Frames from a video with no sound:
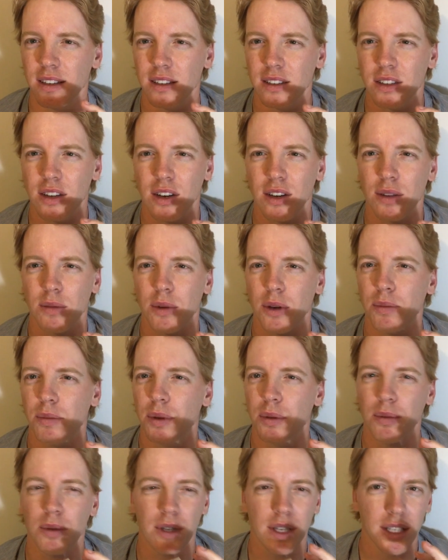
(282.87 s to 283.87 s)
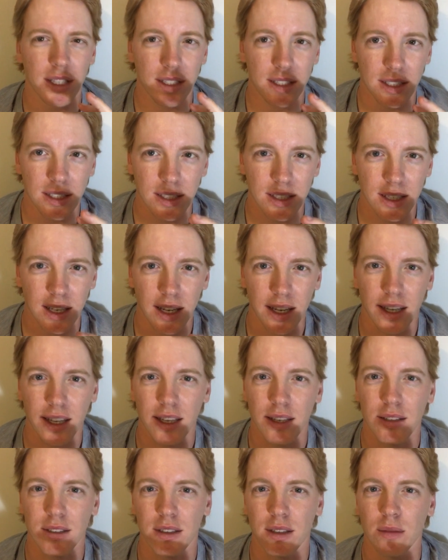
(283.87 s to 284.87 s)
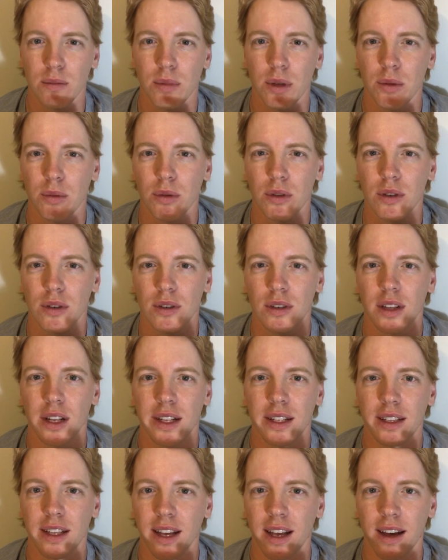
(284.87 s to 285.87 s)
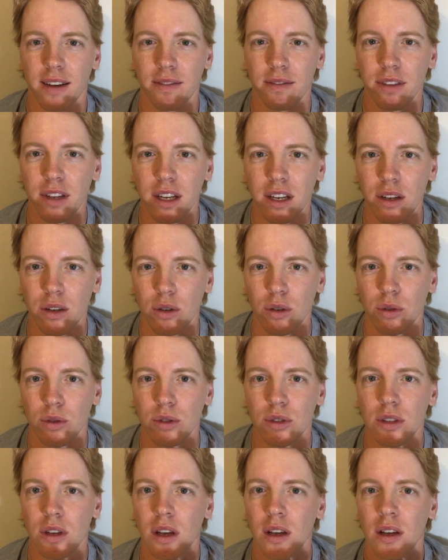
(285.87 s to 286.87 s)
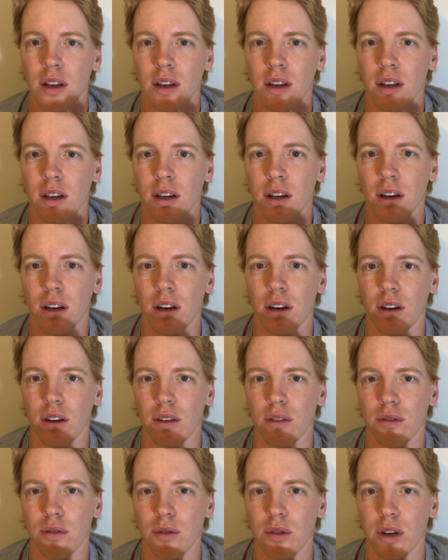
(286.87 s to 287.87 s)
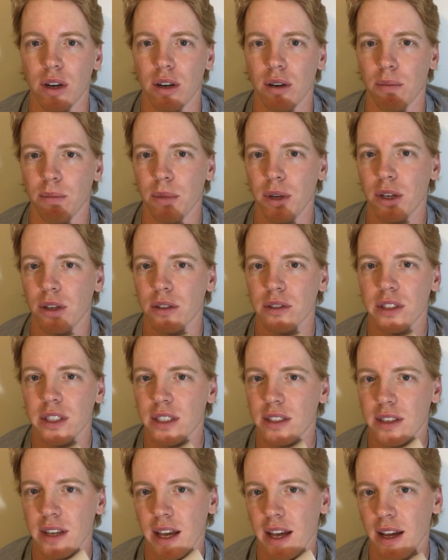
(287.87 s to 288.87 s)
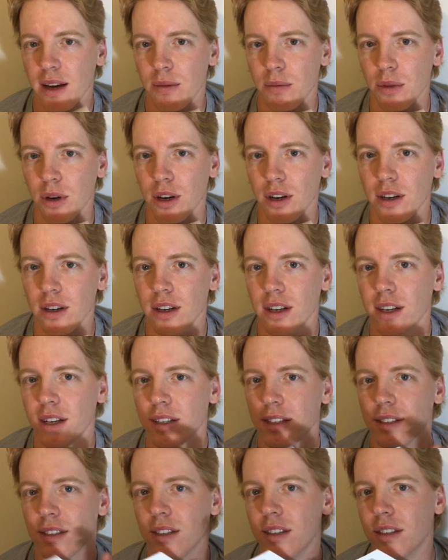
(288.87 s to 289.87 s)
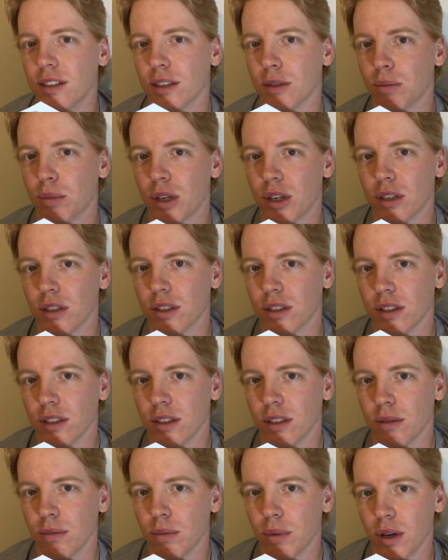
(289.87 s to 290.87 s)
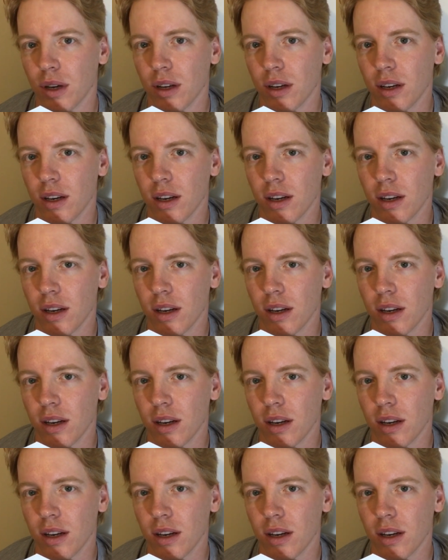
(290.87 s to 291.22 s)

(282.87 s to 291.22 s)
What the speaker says: talking about people getting sick, and some people are like, they got videos of where a mirrorless camera sees a person, but